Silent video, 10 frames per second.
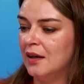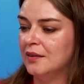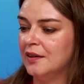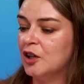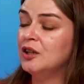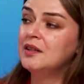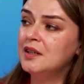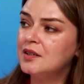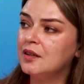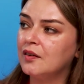and the
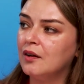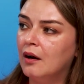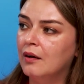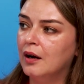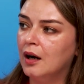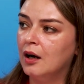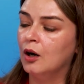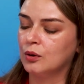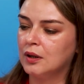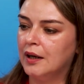conditions are
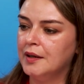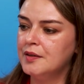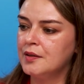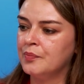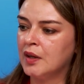outlined.